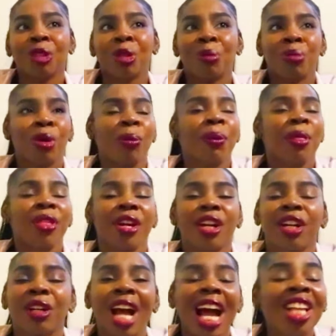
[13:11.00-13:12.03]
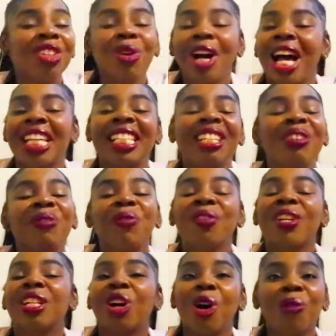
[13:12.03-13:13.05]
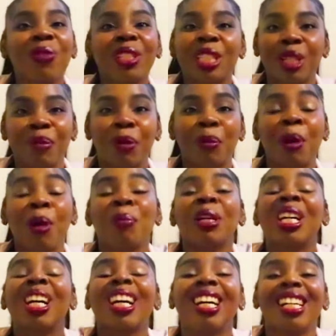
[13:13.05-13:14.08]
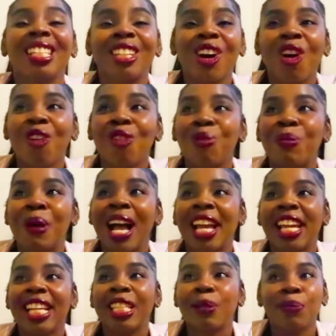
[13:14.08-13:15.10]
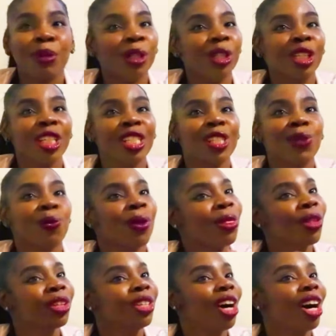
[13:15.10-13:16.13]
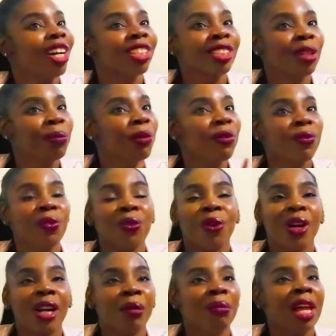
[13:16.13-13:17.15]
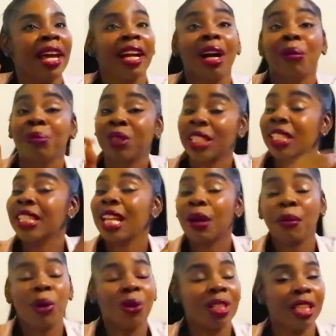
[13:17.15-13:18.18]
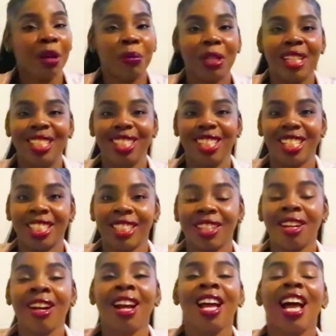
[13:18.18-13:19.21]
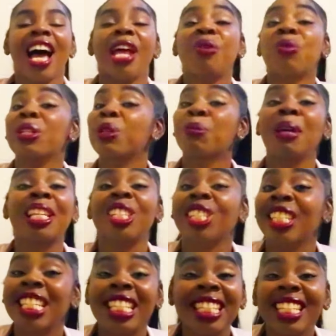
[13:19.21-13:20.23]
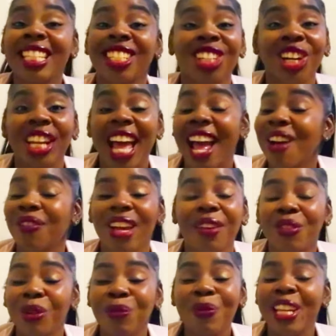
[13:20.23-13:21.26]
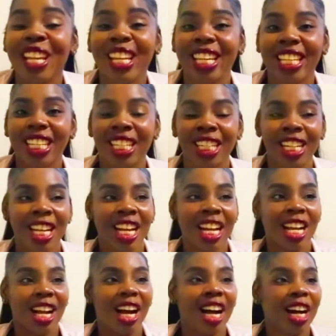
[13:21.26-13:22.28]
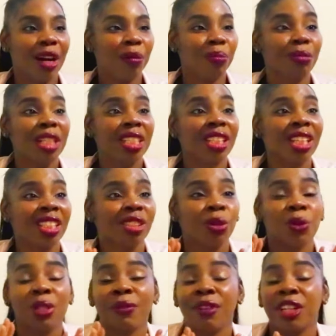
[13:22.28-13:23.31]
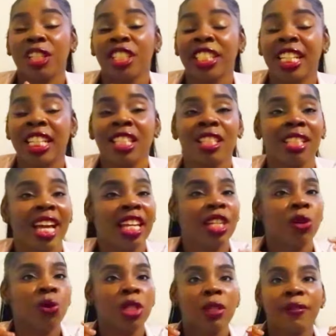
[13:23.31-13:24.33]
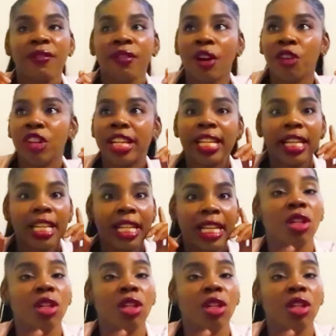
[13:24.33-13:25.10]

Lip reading: probably there I didn't feel comfortable, but because of my experience with the doctor before, I'm like, this time I want a male doctor, and it was the best decision I've ever made. Male doctor was very gentle, and he was very